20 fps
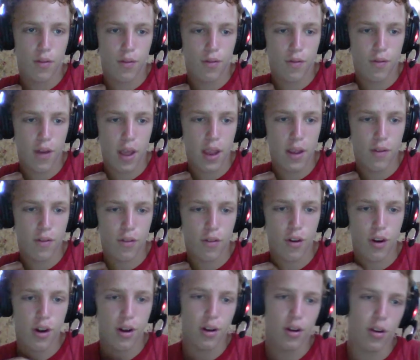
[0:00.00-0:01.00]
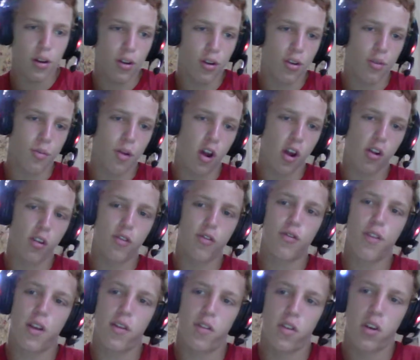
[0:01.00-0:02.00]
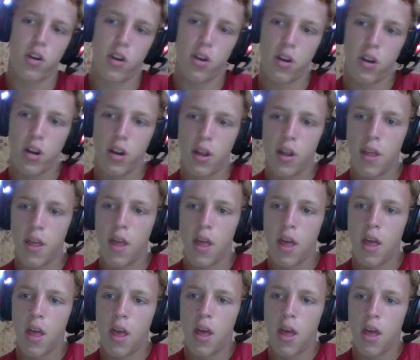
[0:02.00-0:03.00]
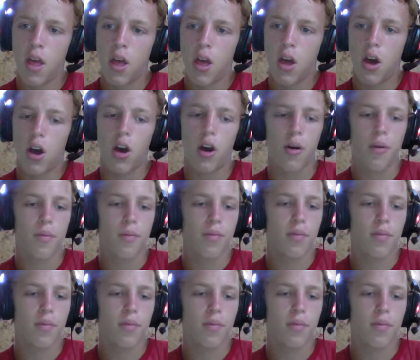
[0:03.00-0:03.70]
favorite, or not favorite. How do